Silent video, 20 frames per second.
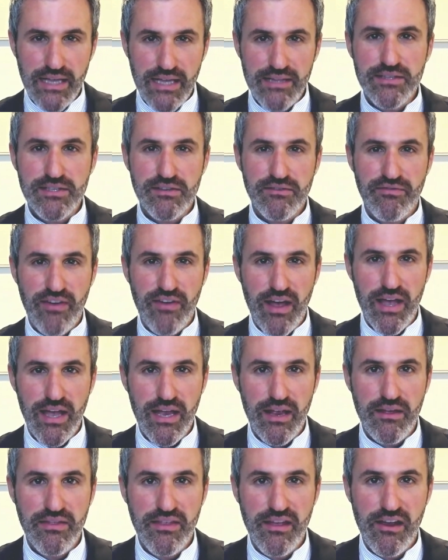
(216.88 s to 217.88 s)

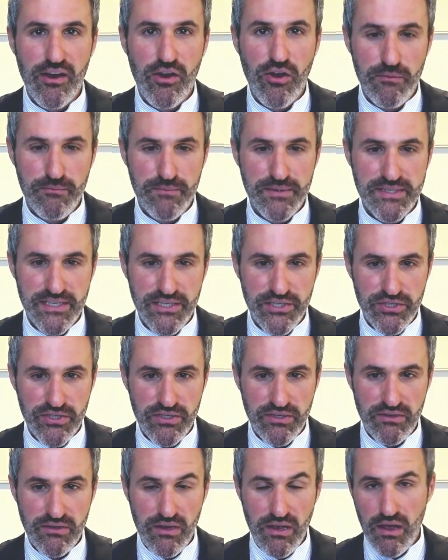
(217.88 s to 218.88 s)
intensifying their
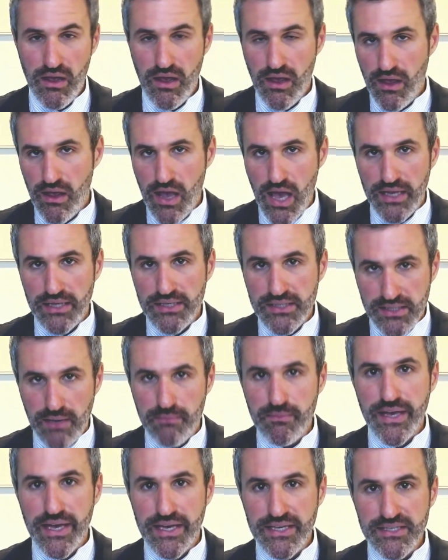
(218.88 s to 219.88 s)
competition,
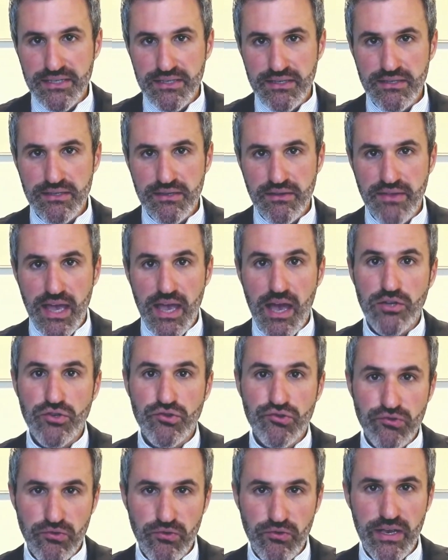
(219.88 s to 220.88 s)
and in some cases,
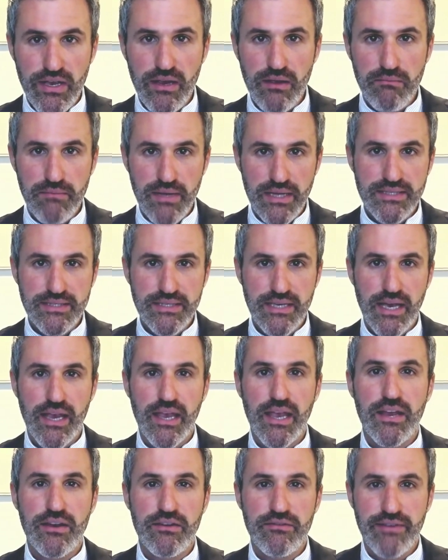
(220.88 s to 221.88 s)
they are drawing
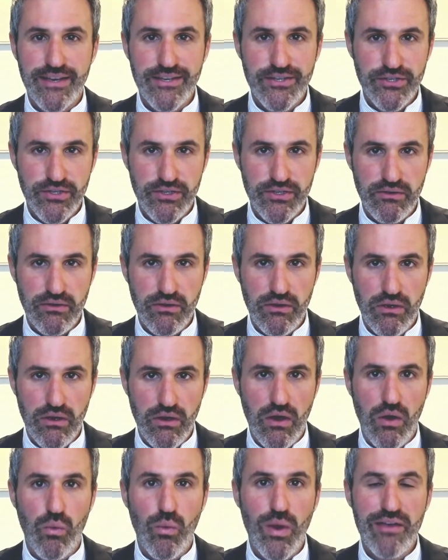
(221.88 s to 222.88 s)
medtech
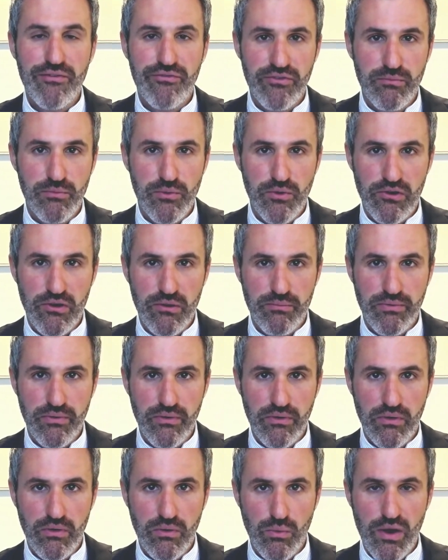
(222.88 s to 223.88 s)
innovation away from
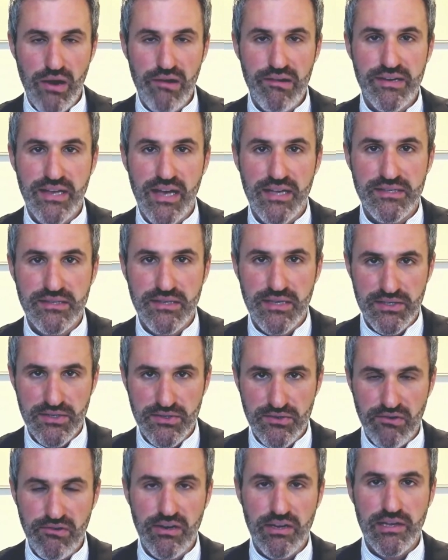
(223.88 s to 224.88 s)
Europe, where it
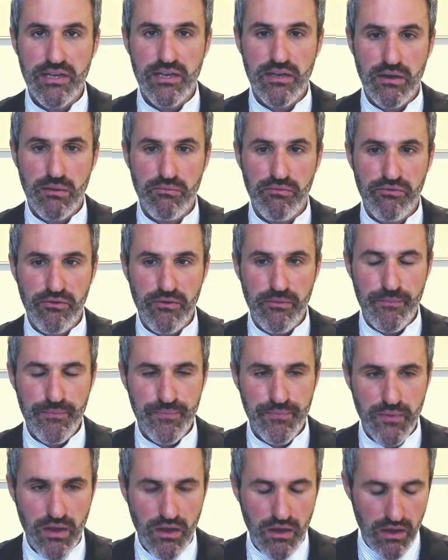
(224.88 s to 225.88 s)
has historically come
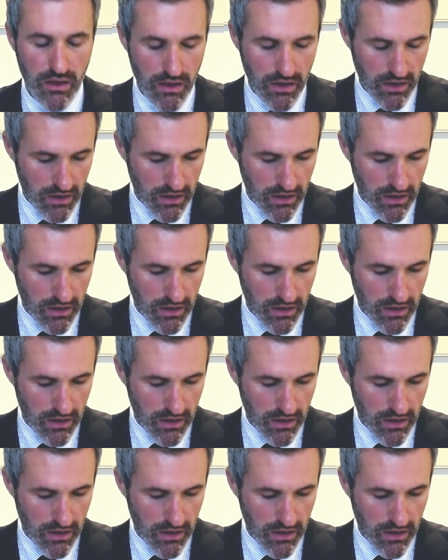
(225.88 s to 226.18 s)
from.